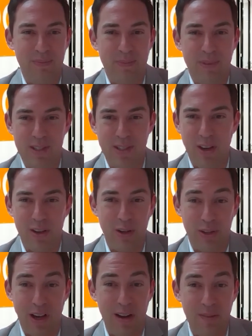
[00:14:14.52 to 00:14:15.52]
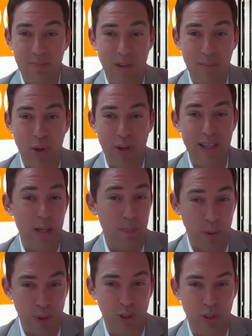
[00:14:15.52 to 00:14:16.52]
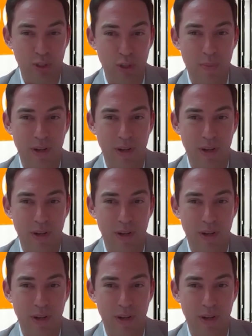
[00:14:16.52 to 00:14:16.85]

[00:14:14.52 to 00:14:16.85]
So look, I'm not here to push you,